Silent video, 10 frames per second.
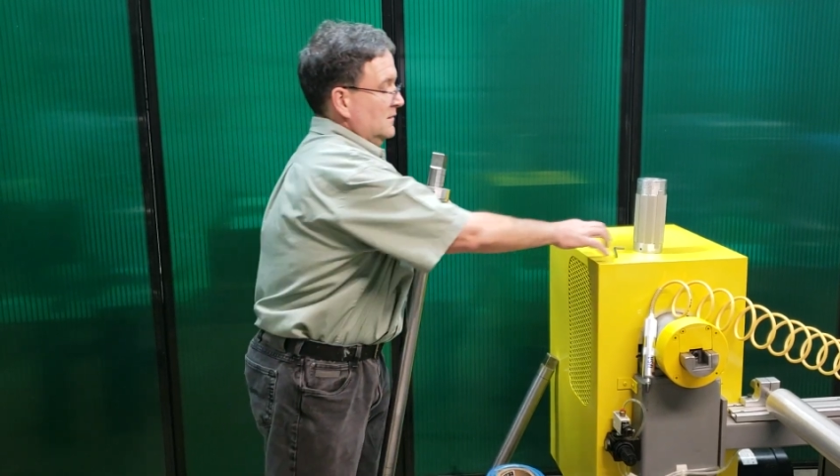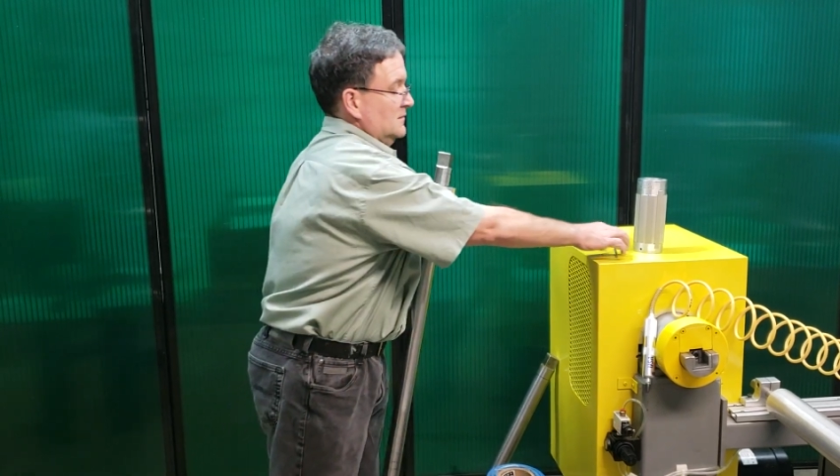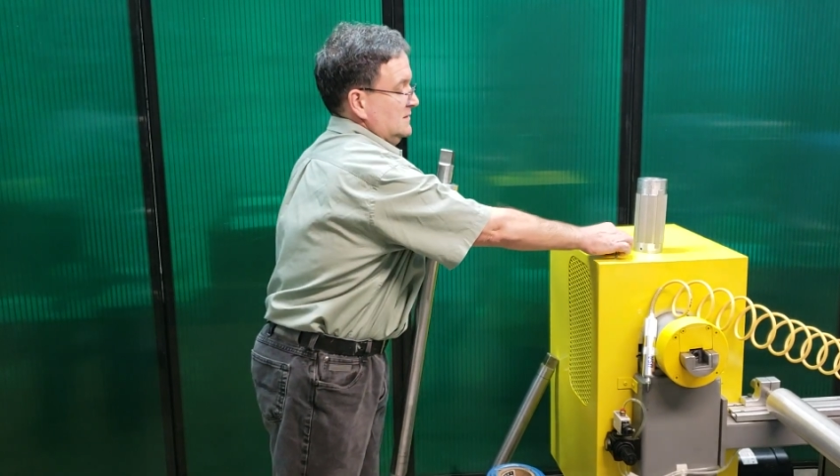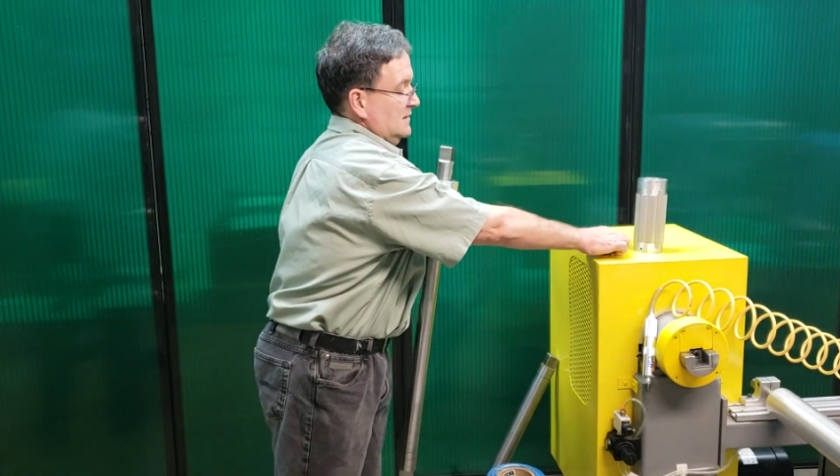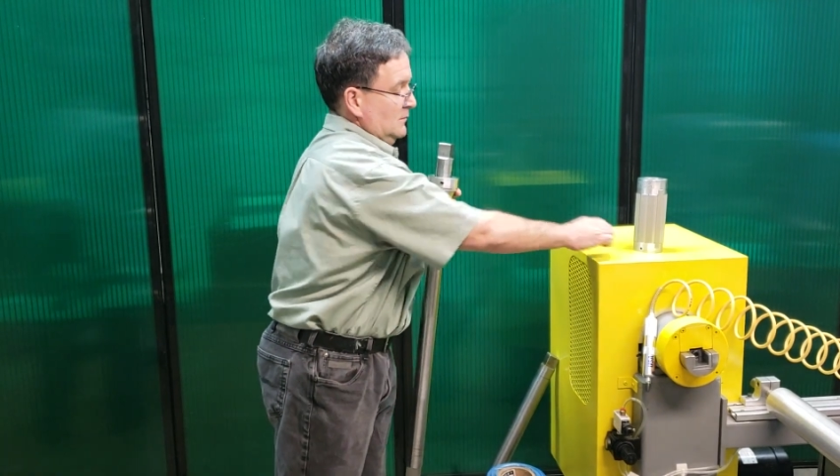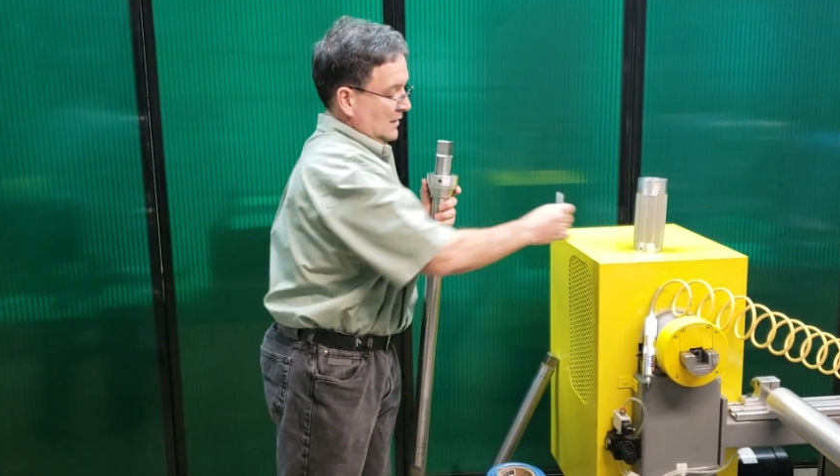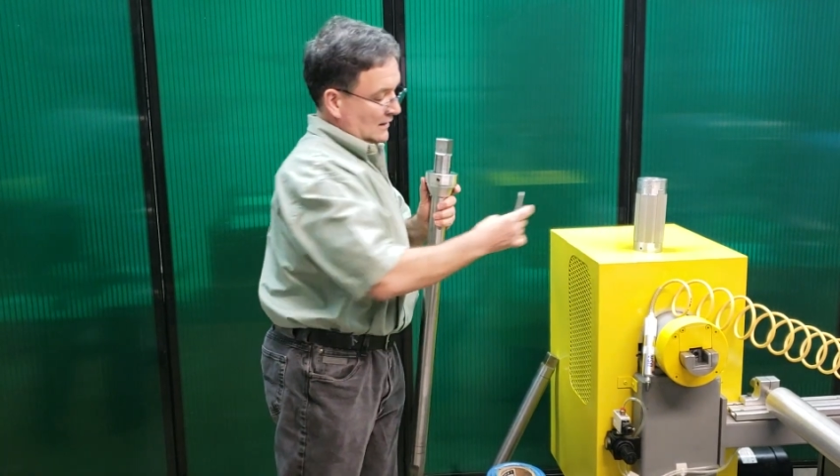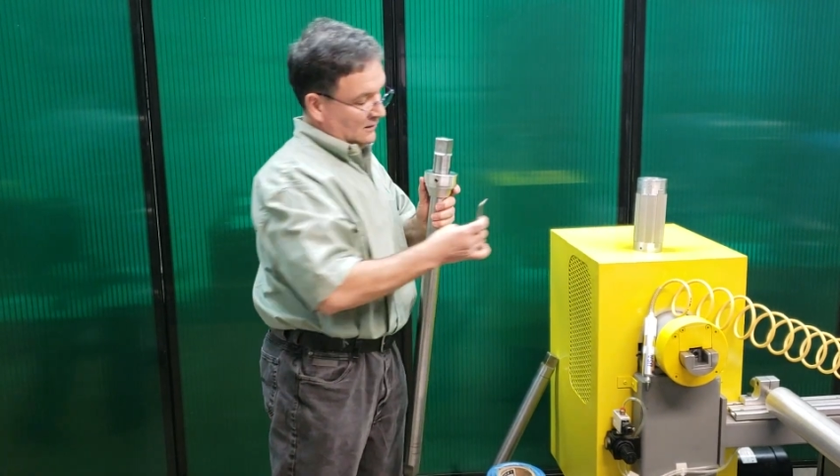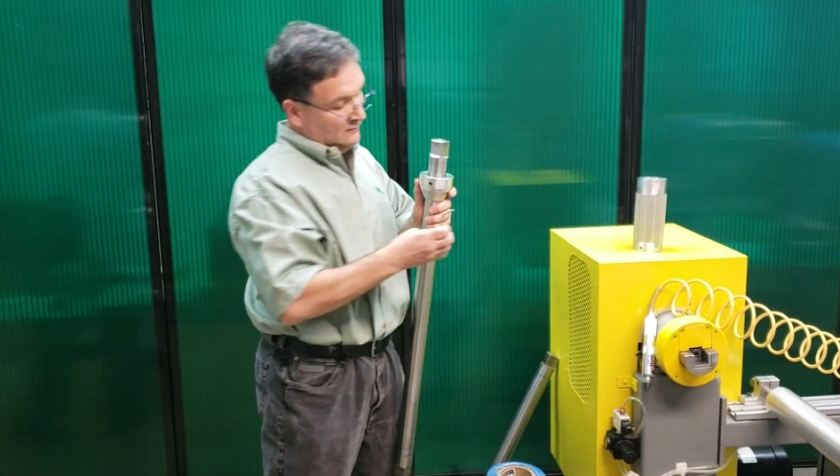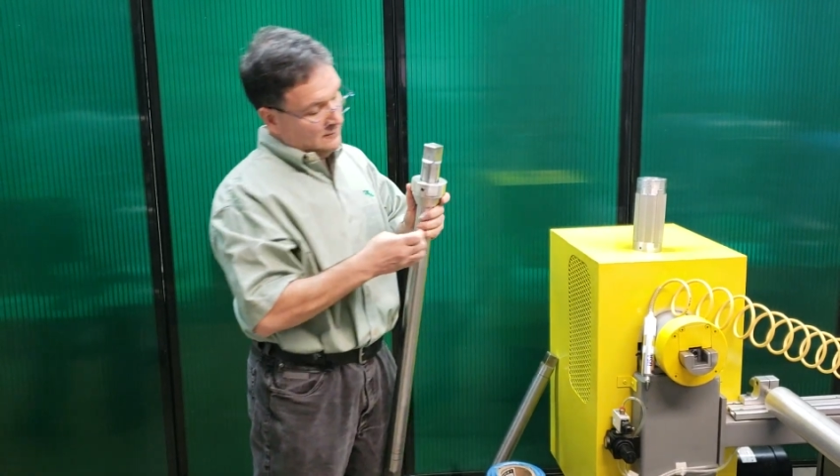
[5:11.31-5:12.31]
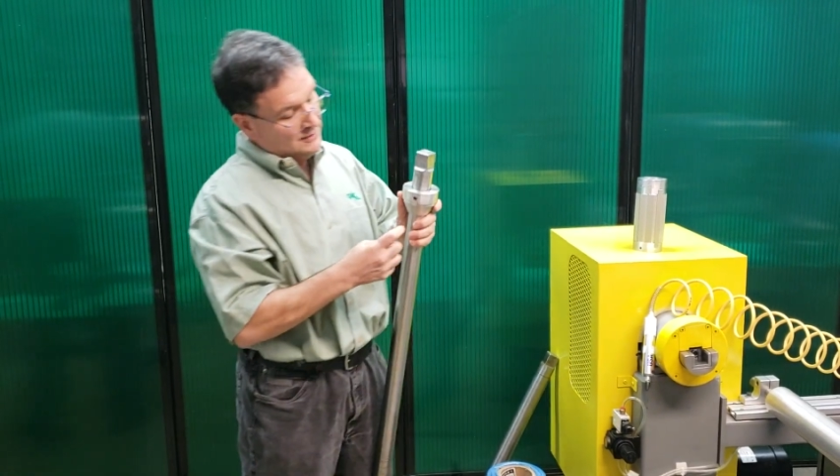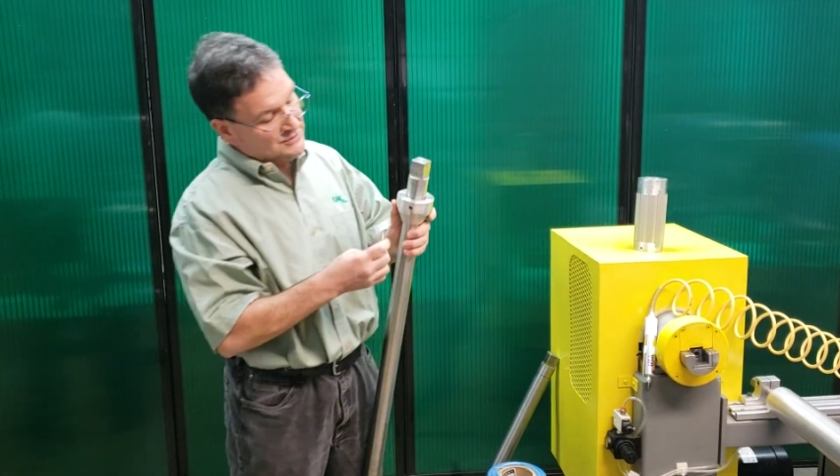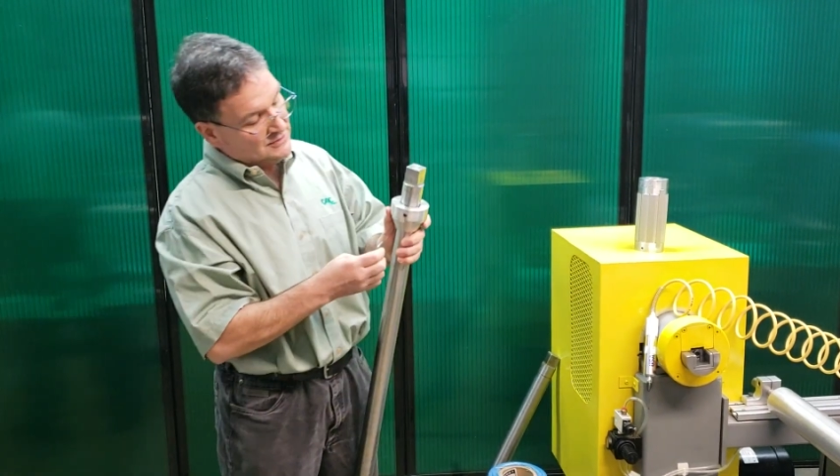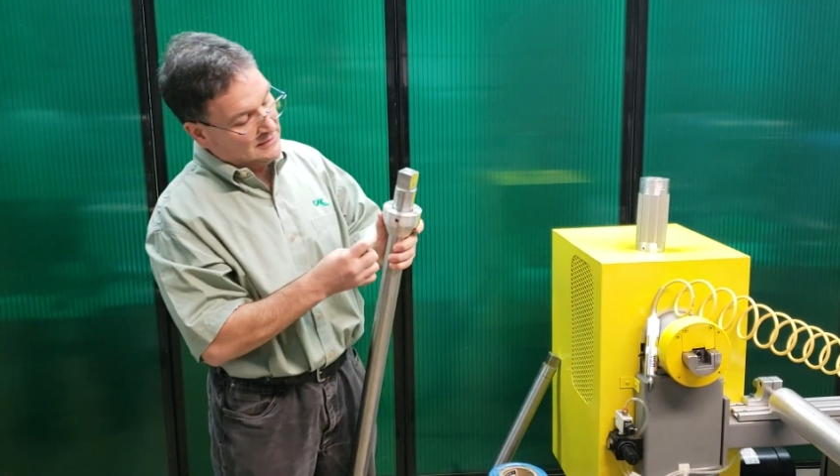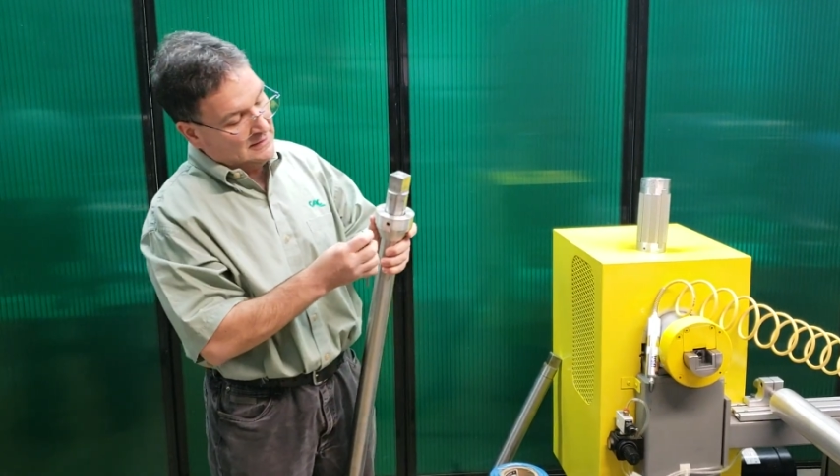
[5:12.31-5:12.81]
I take my Allen
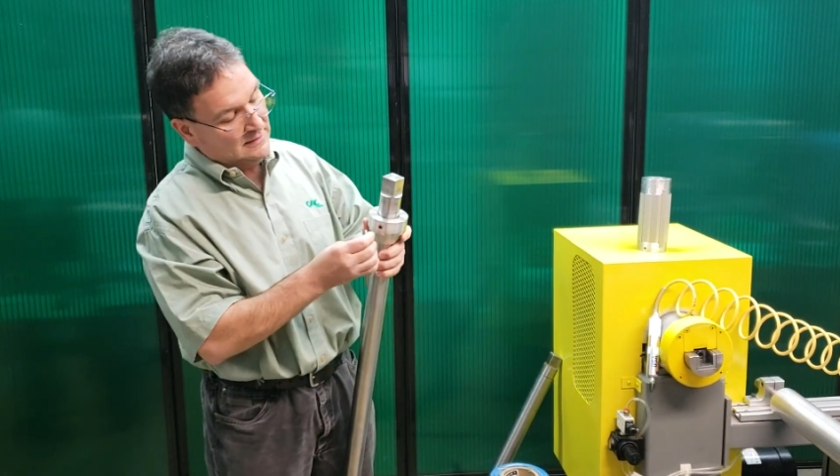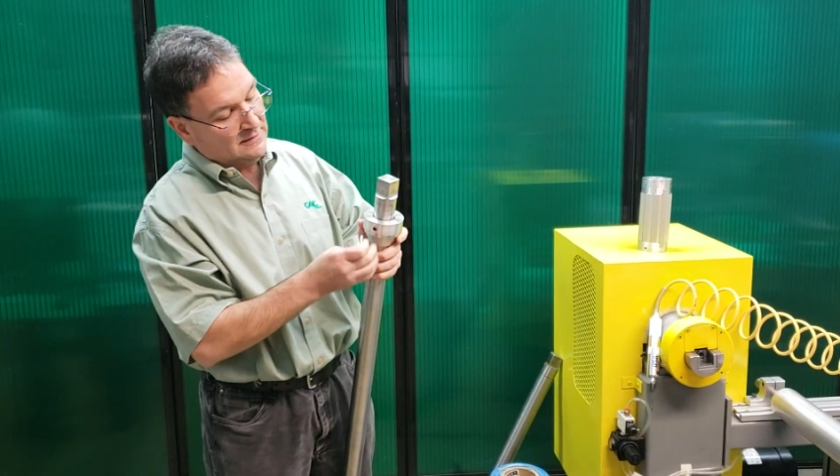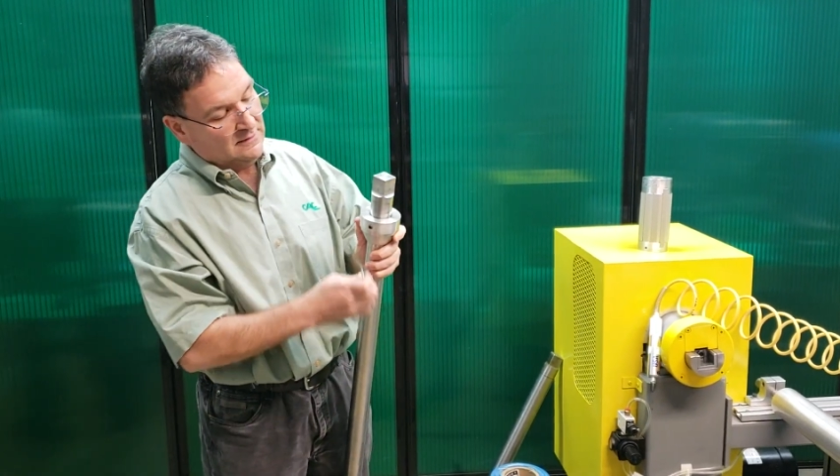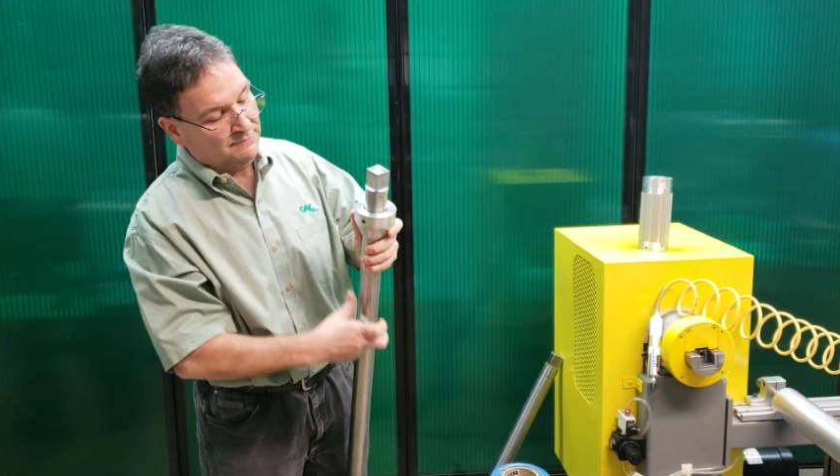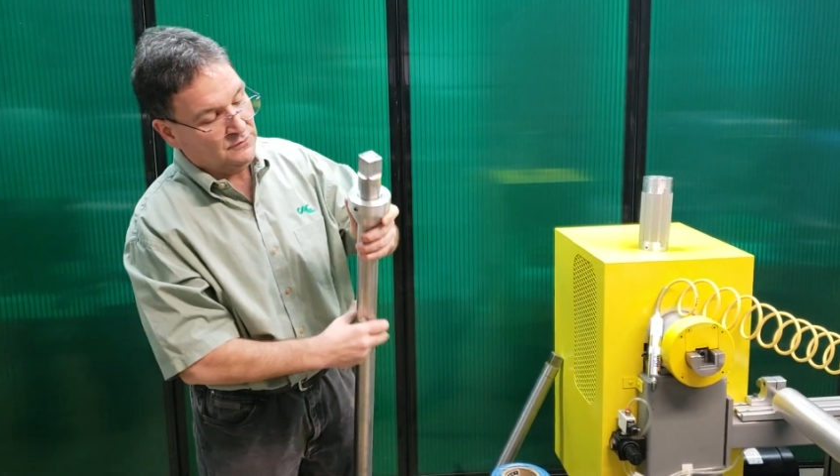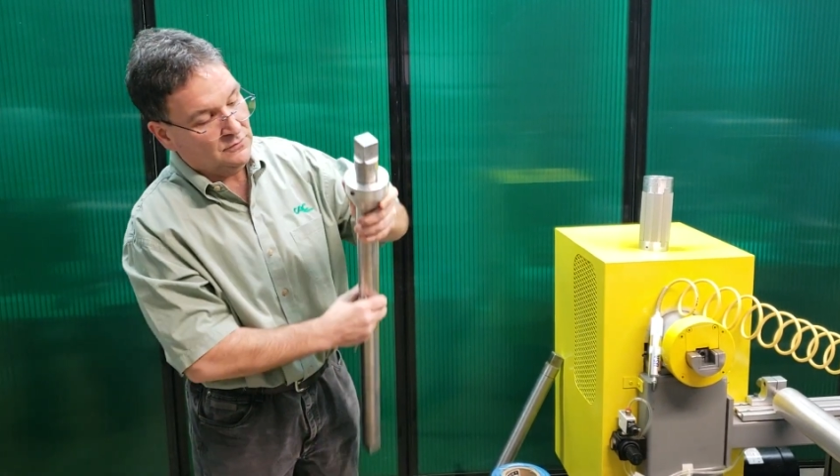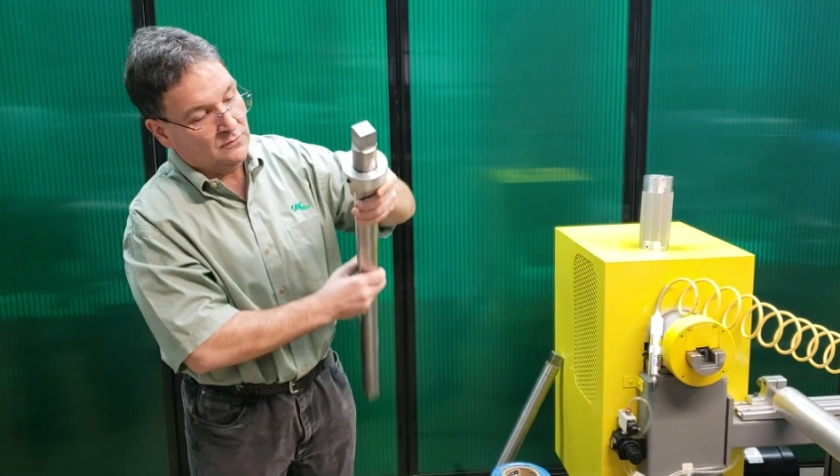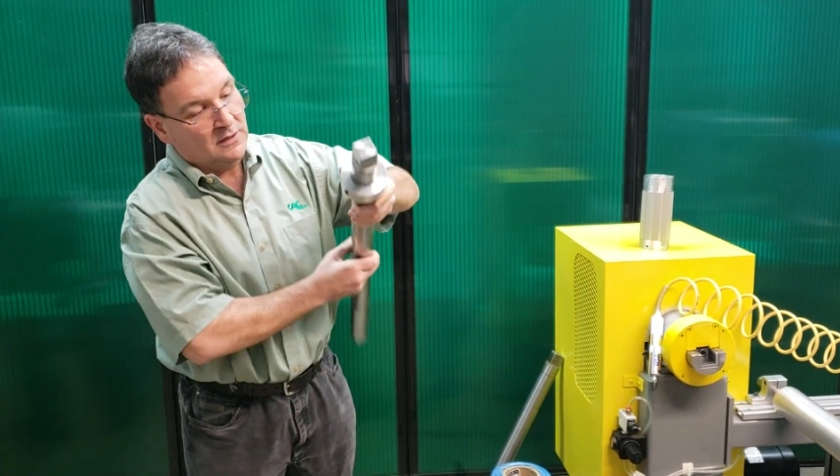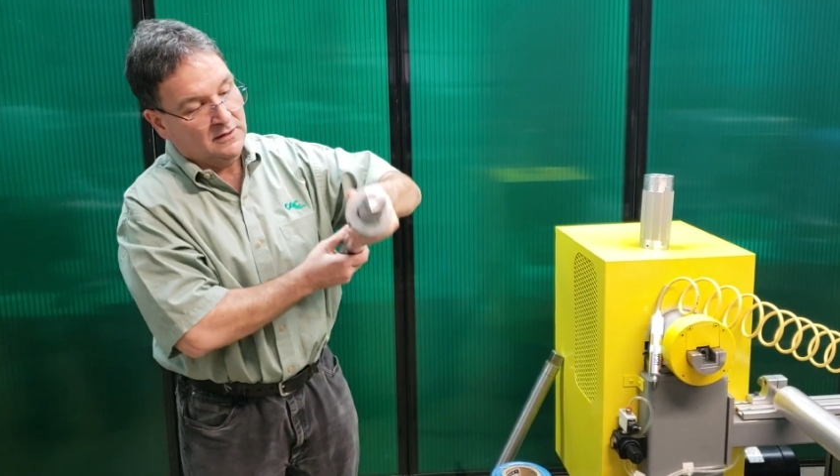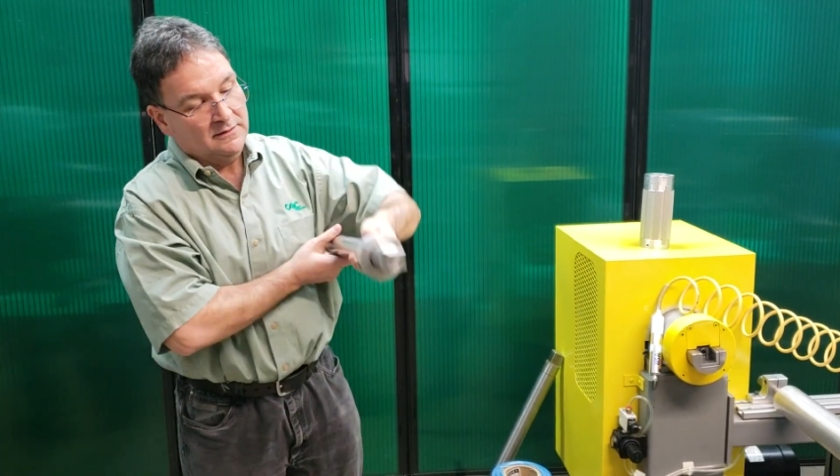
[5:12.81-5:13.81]
wrench, and if you